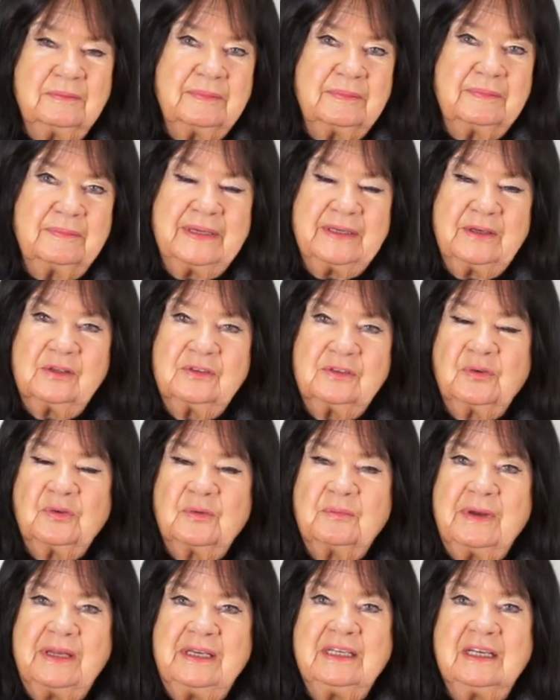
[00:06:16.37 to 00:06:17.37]
but
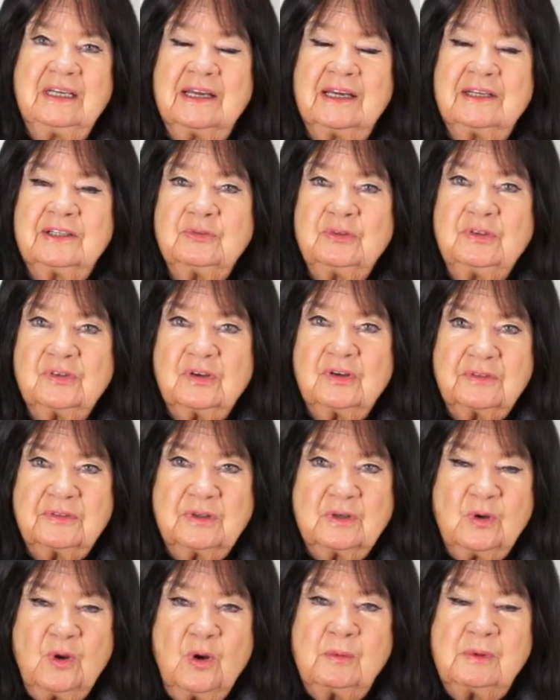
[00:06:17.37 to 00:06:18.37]
also many countries of
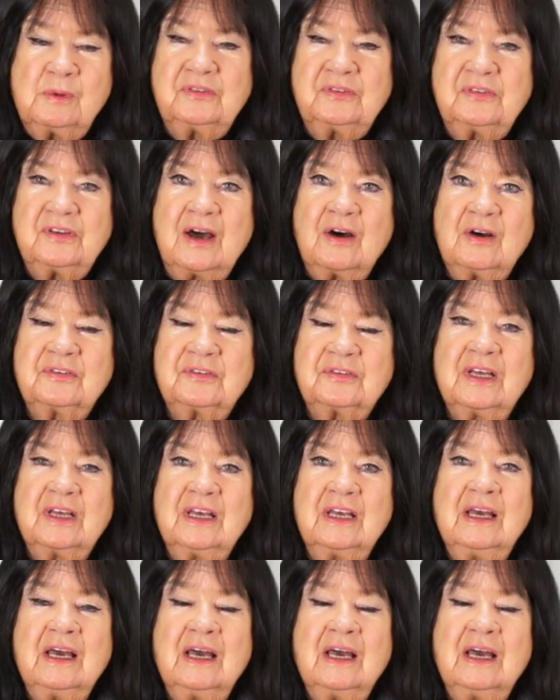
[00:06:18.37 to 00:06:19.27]
the global south,